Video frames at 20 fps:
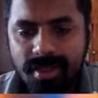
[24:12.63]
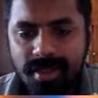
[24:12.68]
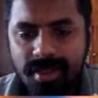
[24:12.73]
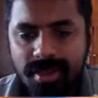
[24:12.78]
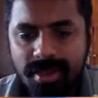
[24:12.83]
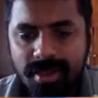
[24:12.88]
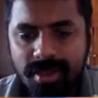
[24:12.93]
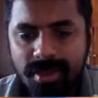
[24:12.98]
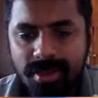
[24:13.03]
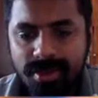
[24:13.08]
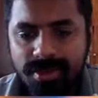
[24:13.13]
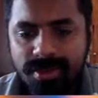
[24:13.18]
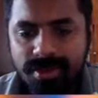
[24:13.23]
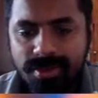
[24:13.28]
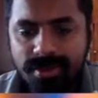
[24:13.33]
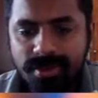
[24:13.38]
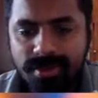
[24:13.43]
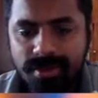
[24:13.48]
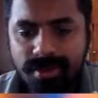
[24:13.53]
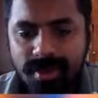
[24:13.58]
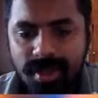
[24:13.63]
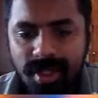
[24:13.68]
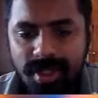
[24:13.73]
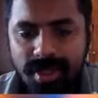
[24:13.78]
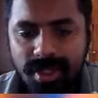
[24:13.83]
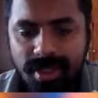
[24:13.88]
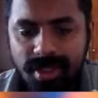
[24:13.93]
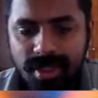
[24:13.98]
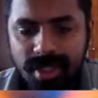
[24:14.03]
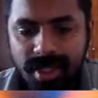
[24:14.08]
Oh, I
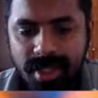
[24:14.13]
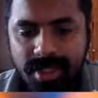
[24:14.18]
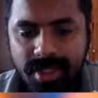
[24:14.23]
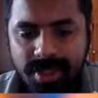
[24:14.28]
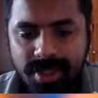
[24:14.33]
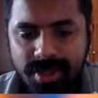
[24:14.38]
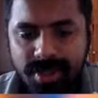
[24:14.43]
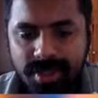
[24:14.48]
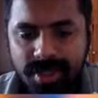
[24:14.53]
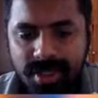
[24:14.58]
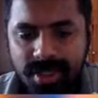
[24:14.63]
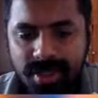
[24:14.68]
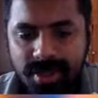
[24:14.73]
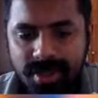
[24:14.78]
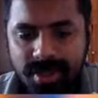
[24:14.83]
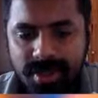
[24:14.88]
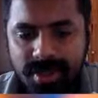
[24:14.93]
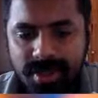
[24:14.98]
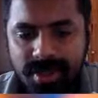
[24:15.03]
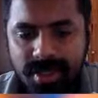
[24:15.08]
think knight into c2 is